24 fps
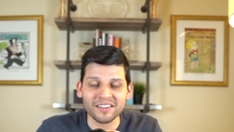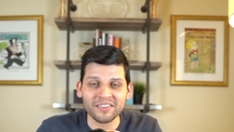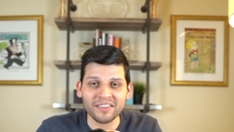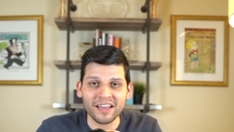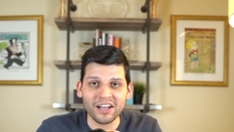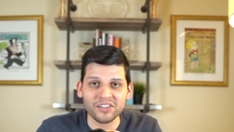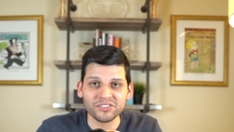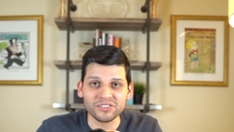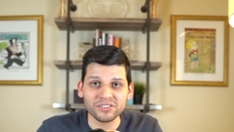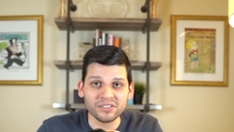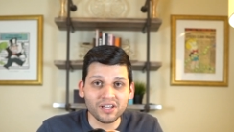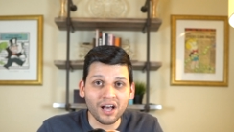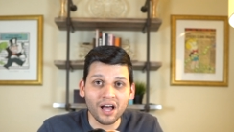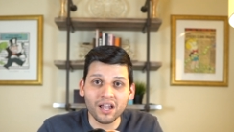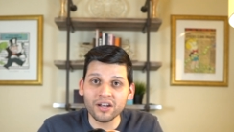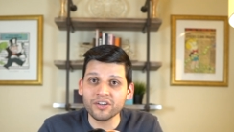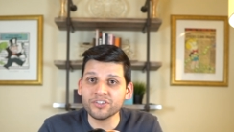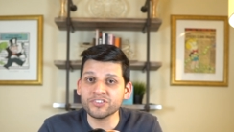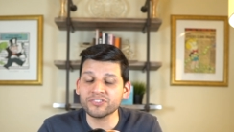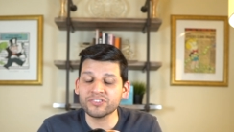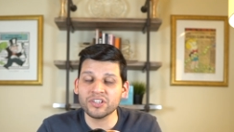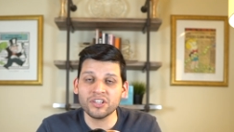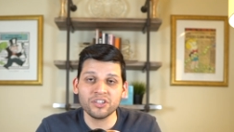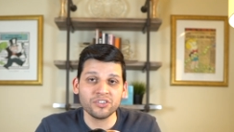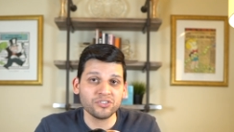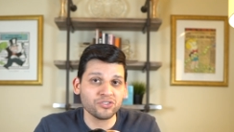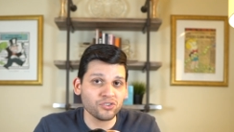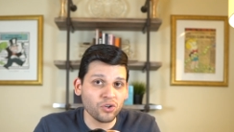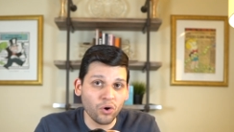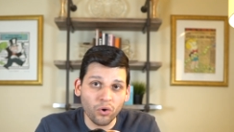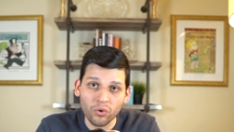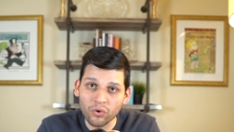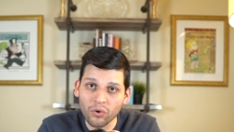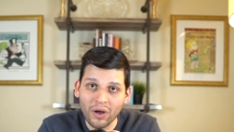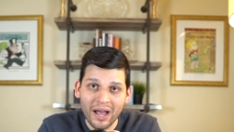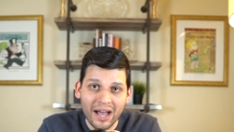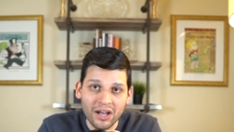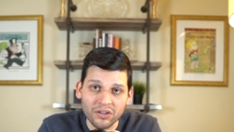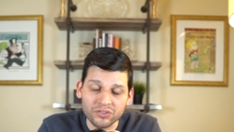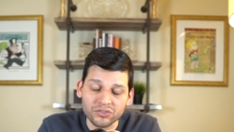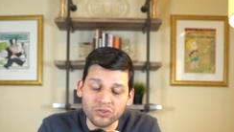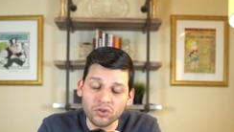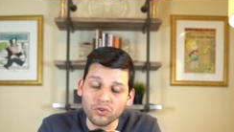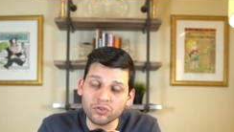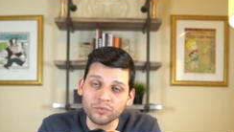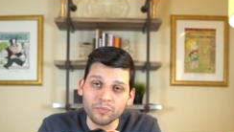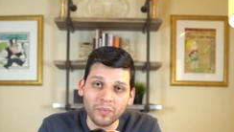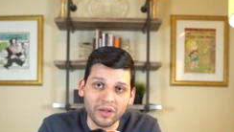$1,000, total
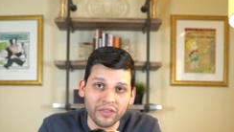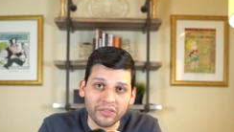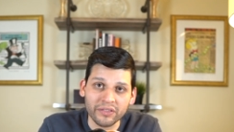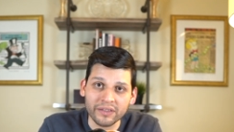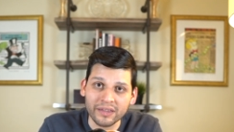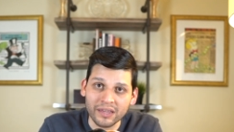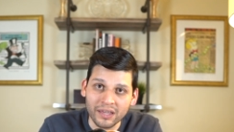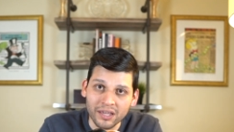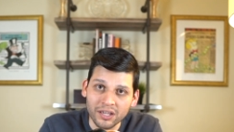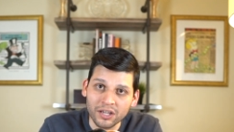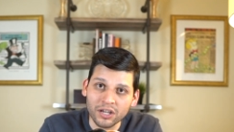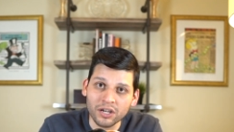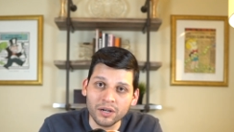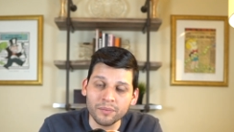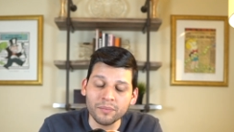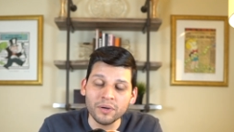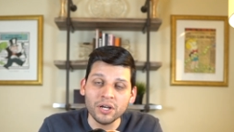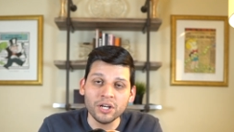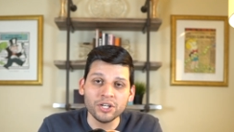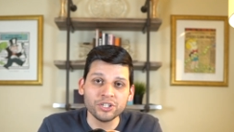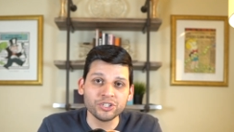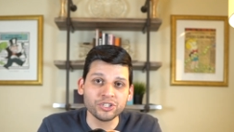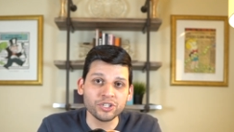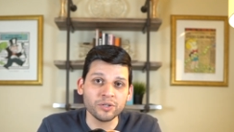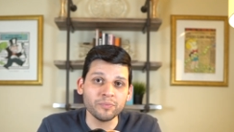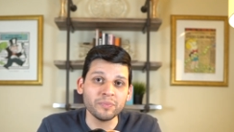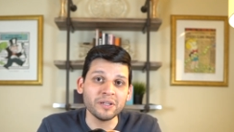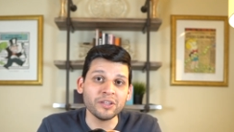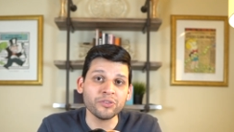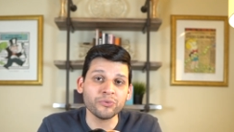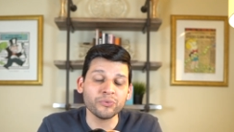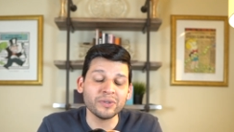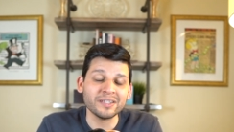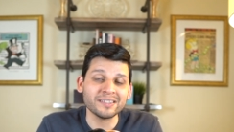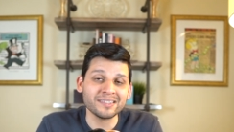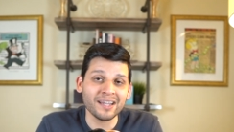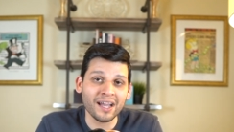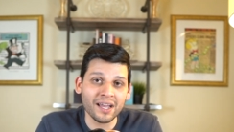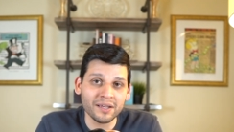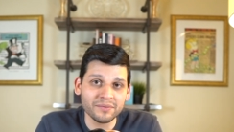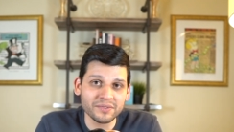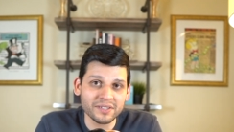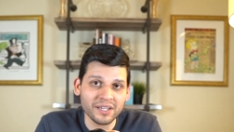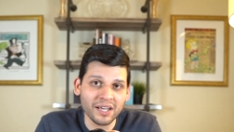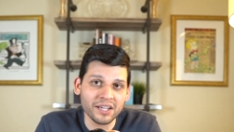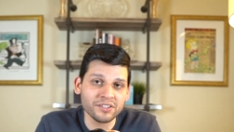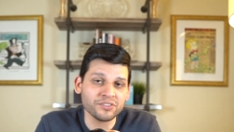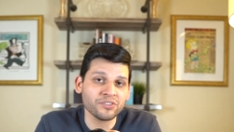household monthly income should be 3
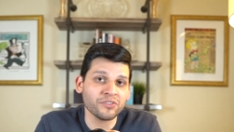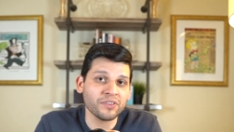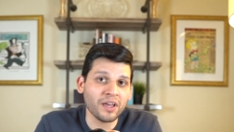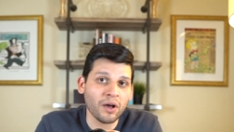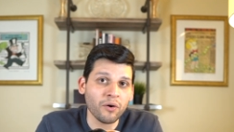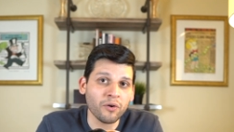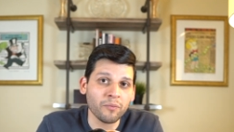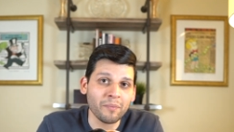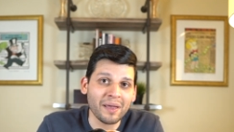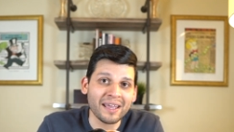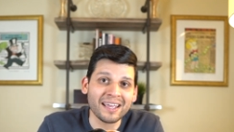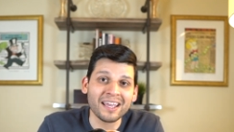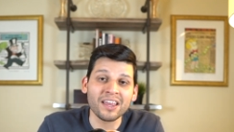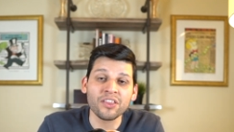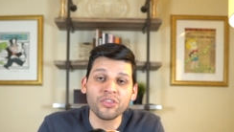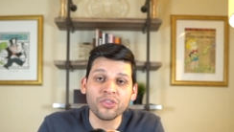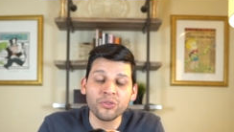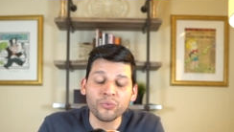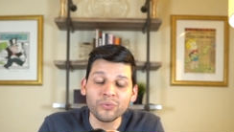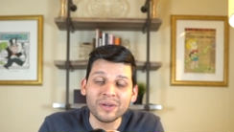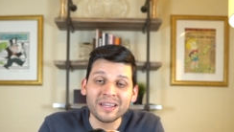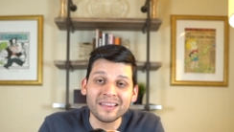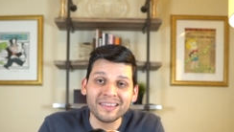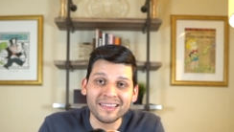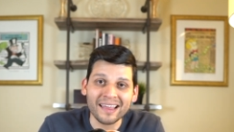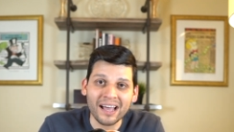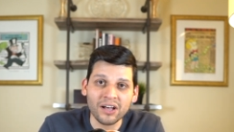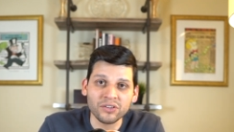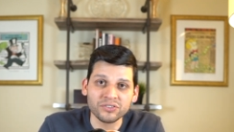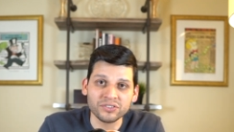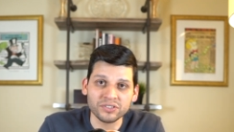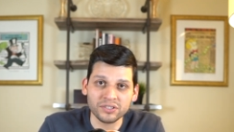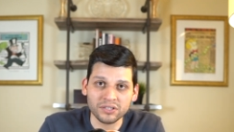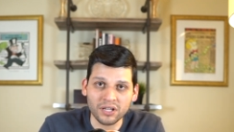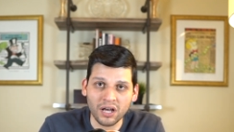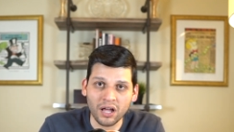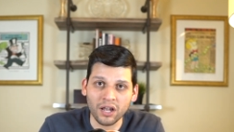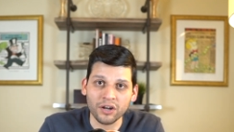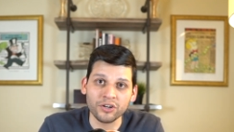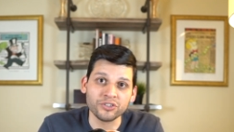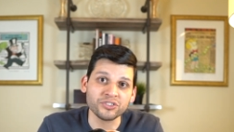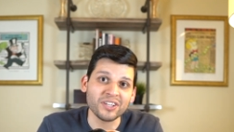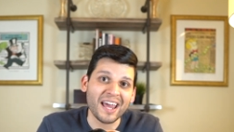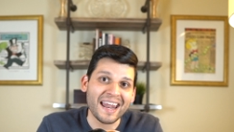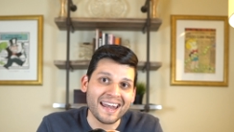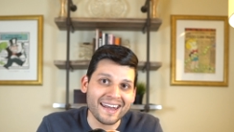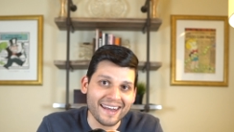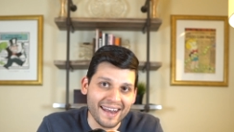times that. So that would make it
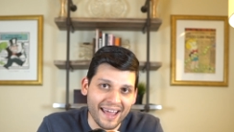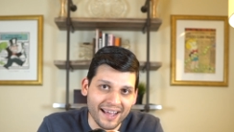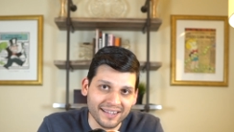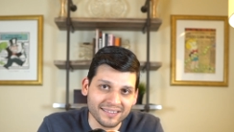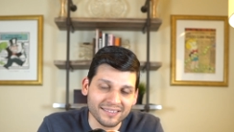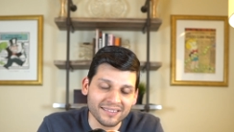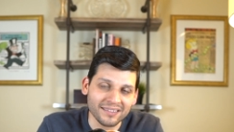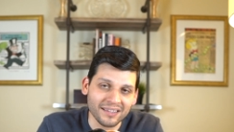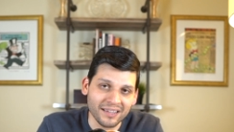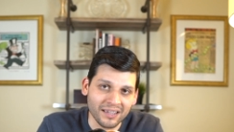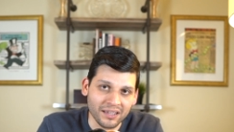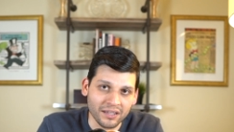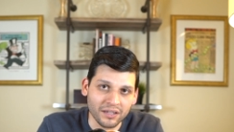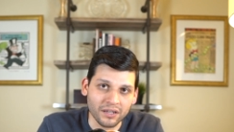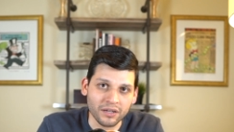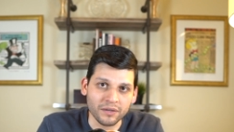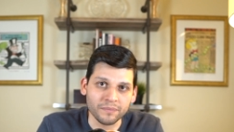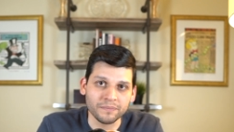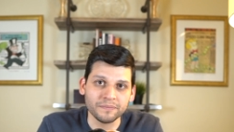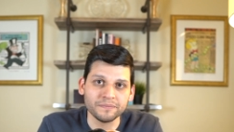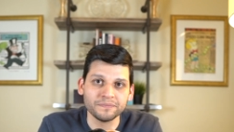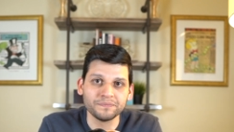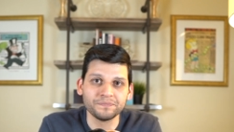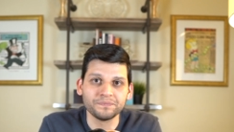$3,000 net income.